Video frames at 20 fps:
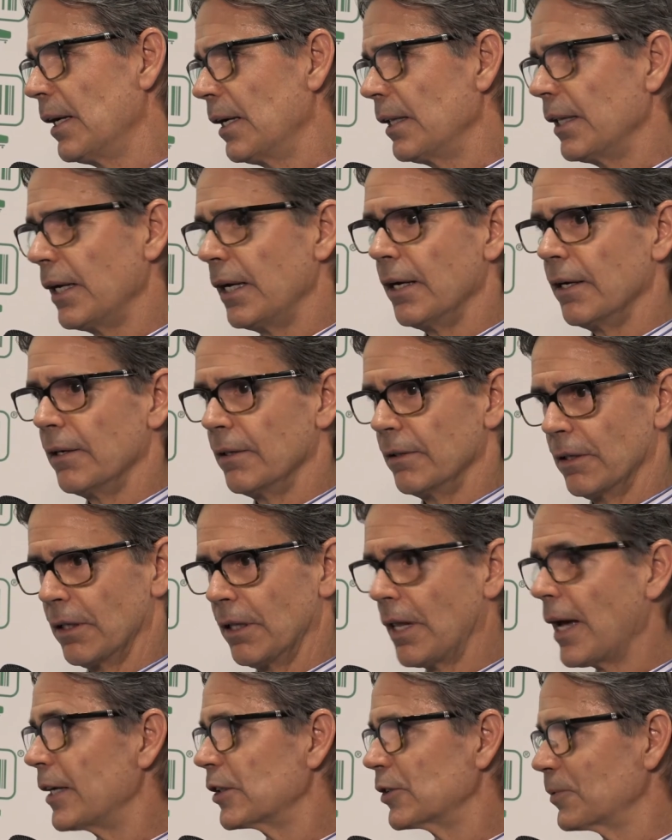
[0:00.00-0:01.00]
They're the
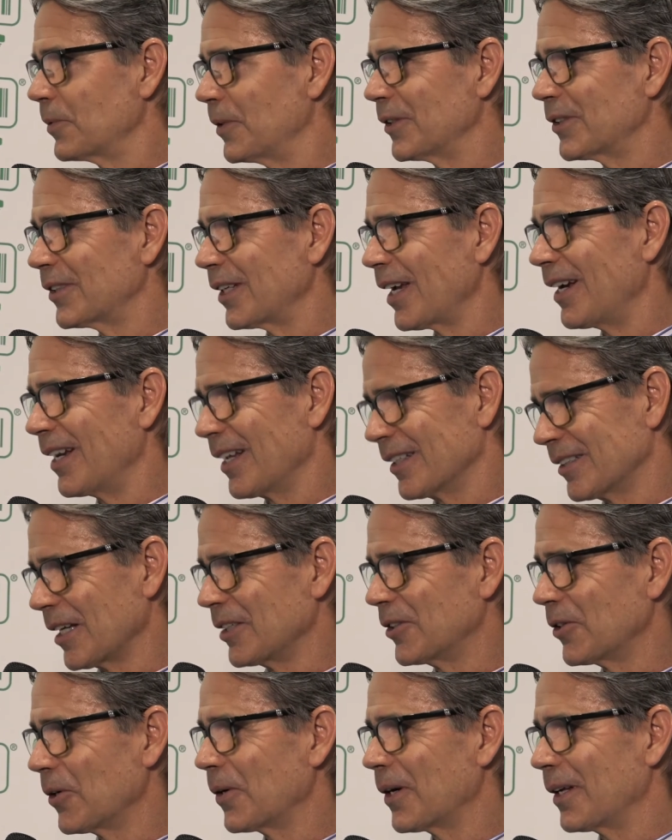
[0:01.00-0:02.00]
last one standing, as I
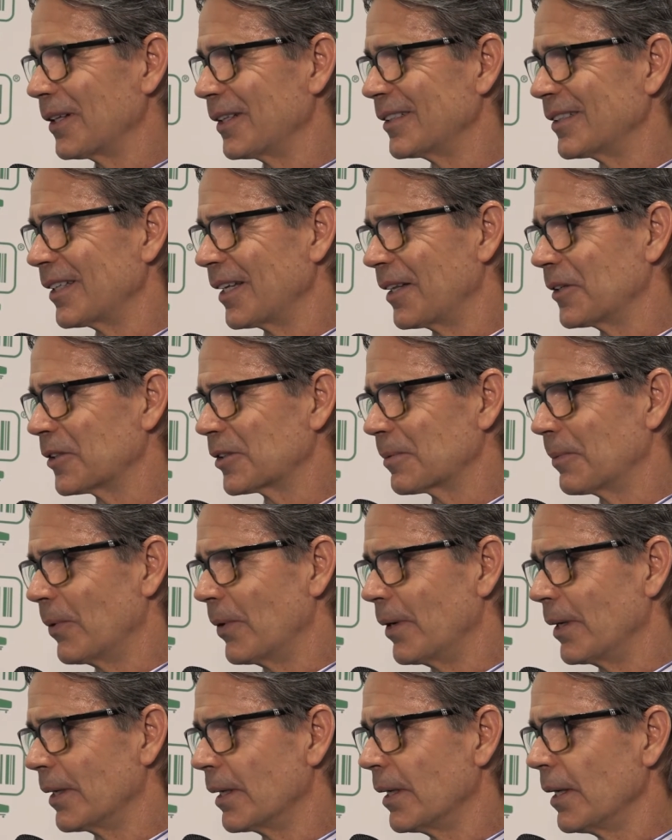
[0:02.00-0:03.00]
jokingly said this
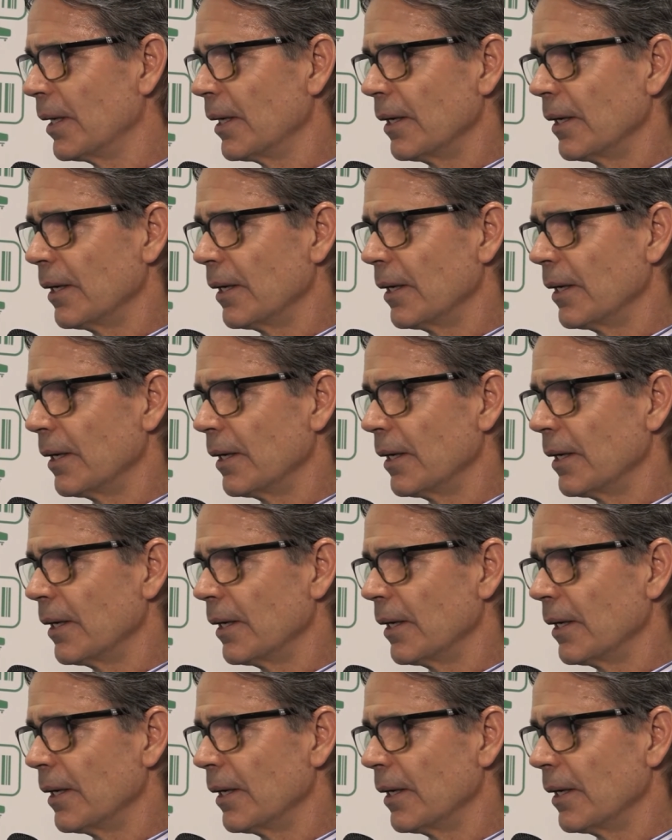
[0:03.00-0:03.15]
morning.